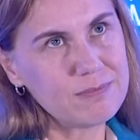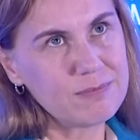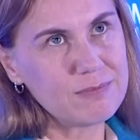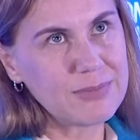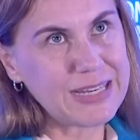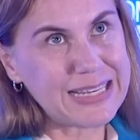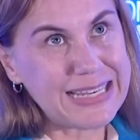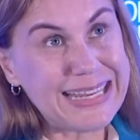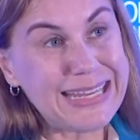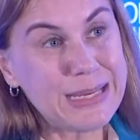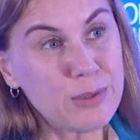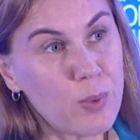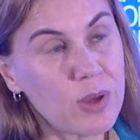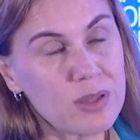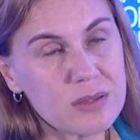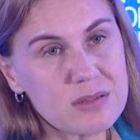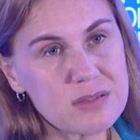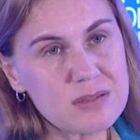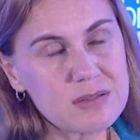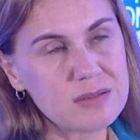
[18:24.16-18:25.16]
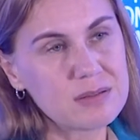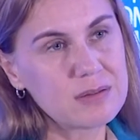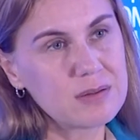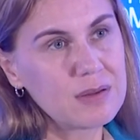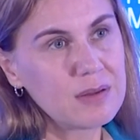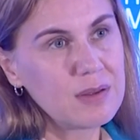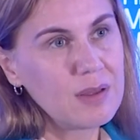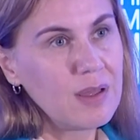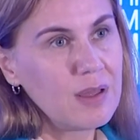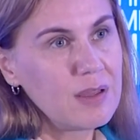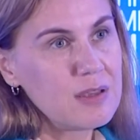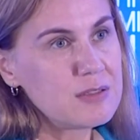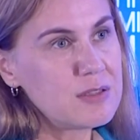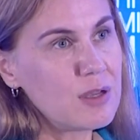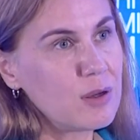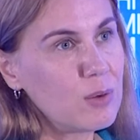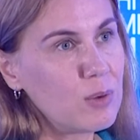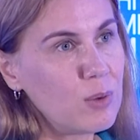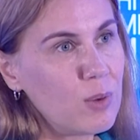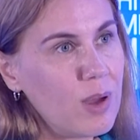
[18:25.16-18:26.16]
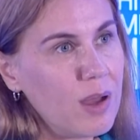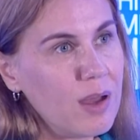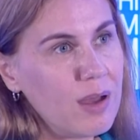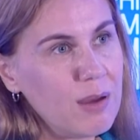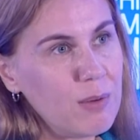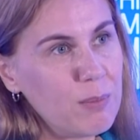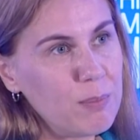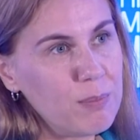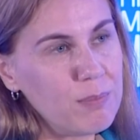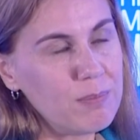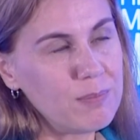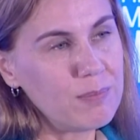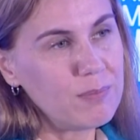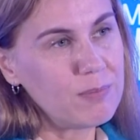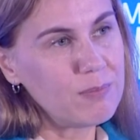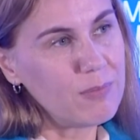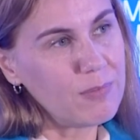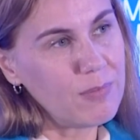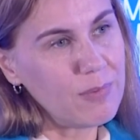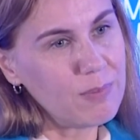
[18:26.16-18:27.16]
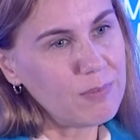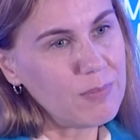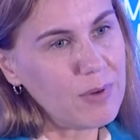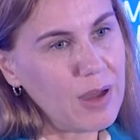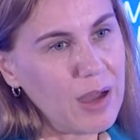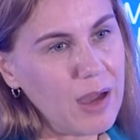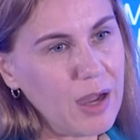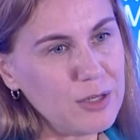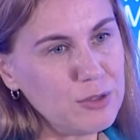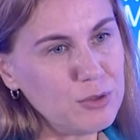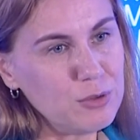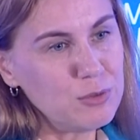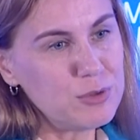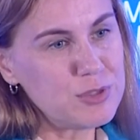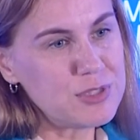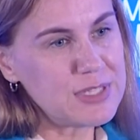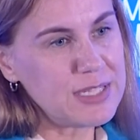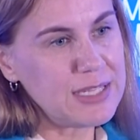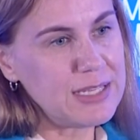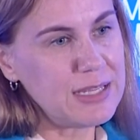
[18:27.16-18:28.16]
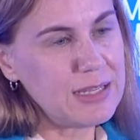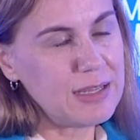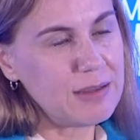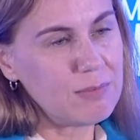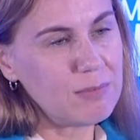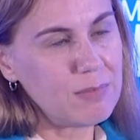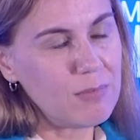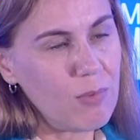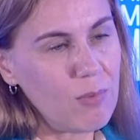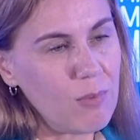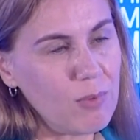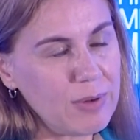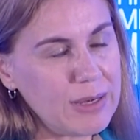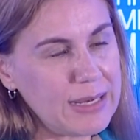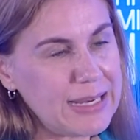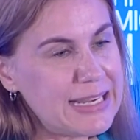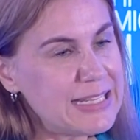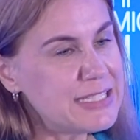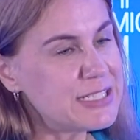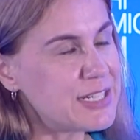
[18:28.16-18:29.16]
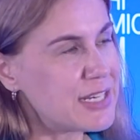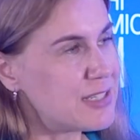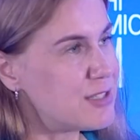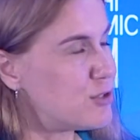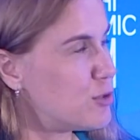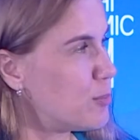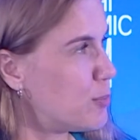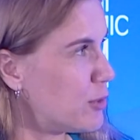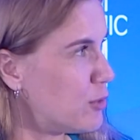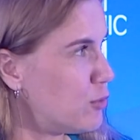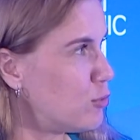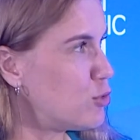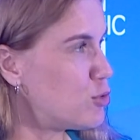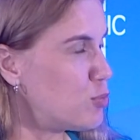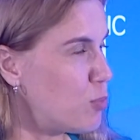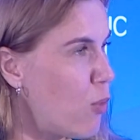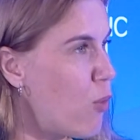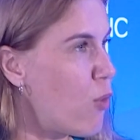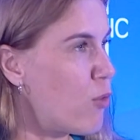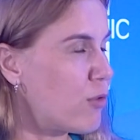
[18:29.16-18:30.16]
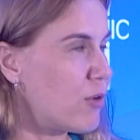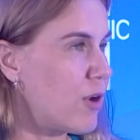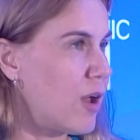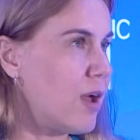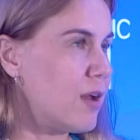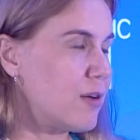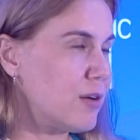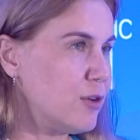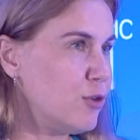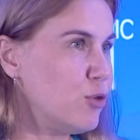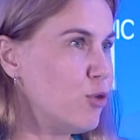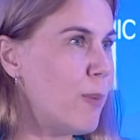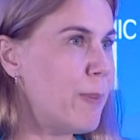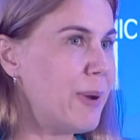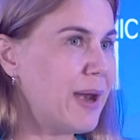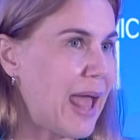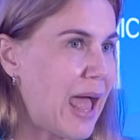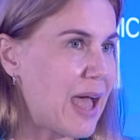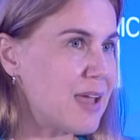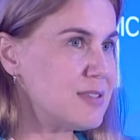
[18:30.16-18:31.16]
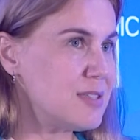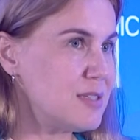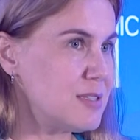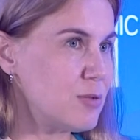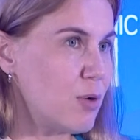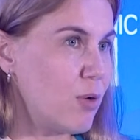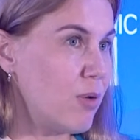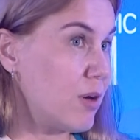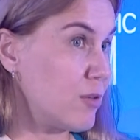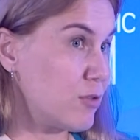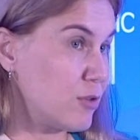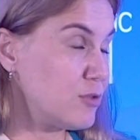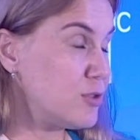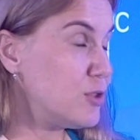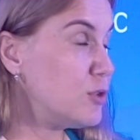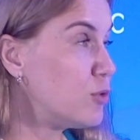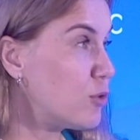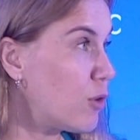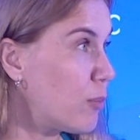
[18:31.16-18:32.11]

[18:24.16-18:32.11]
clean ones. So I do see interest to produce more renewable gases all across Europe.